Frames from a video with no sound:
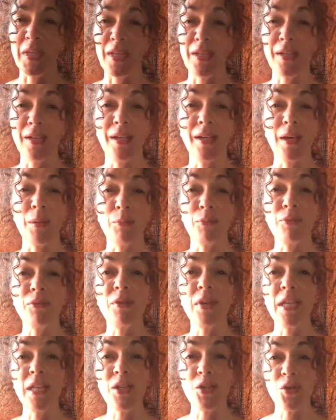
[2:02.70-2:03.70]
media can get
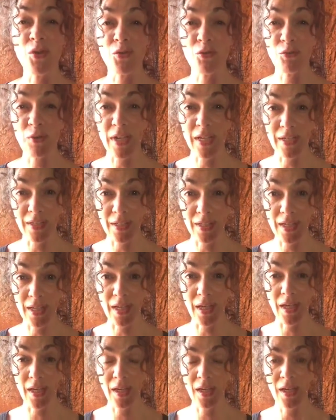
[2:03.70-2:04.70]
pretty
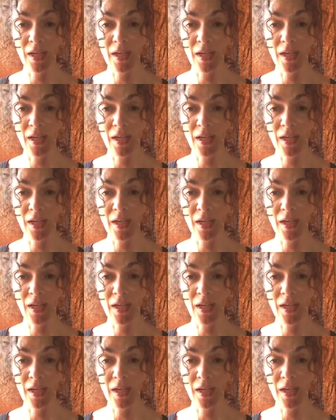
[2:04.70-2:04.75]
crazy